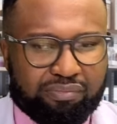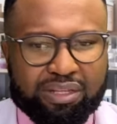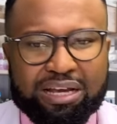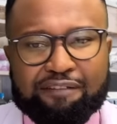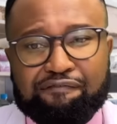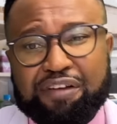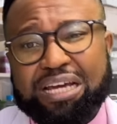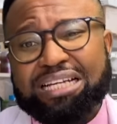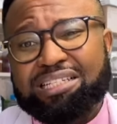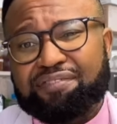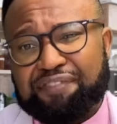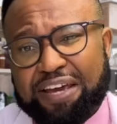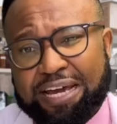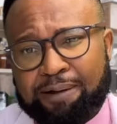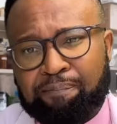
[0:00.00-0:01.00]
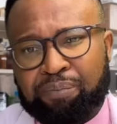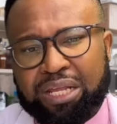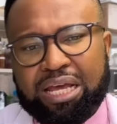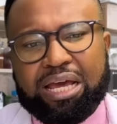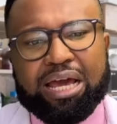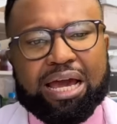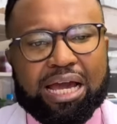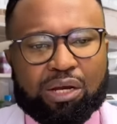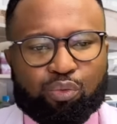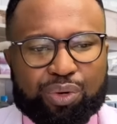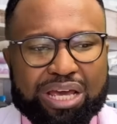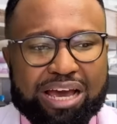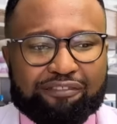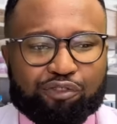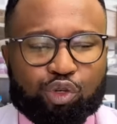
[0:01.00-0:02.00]
Fair is fair, and we
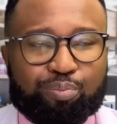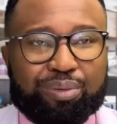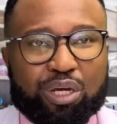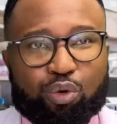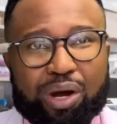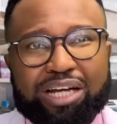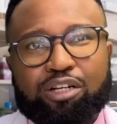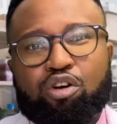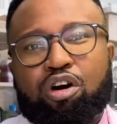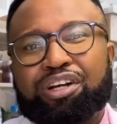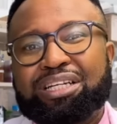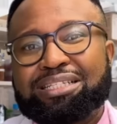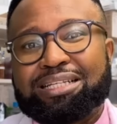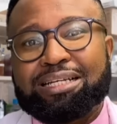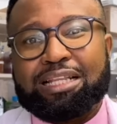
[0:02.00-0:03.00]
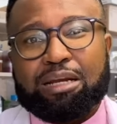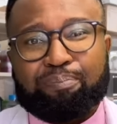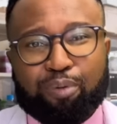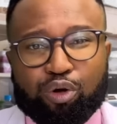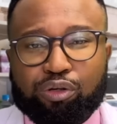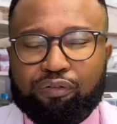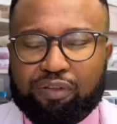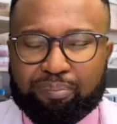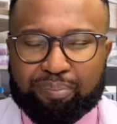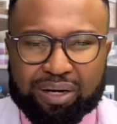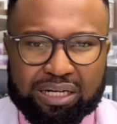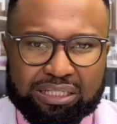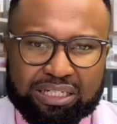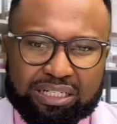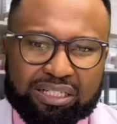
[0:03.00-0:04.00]
have to be quite cognizant that both of the
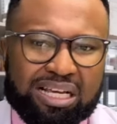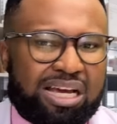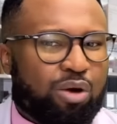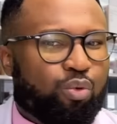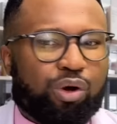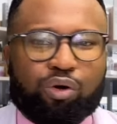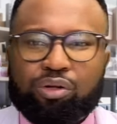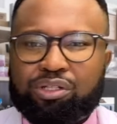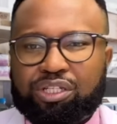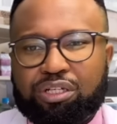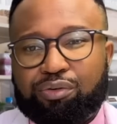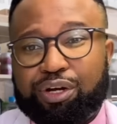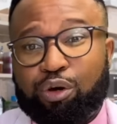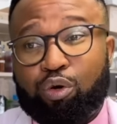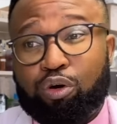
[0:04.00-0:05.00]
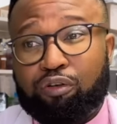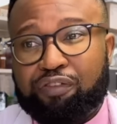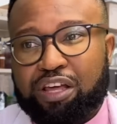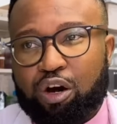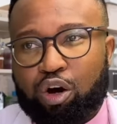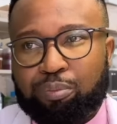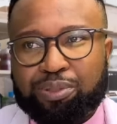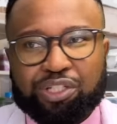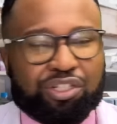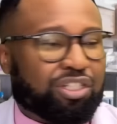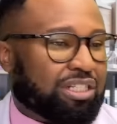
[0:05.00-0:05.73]
parties were considering all of their options.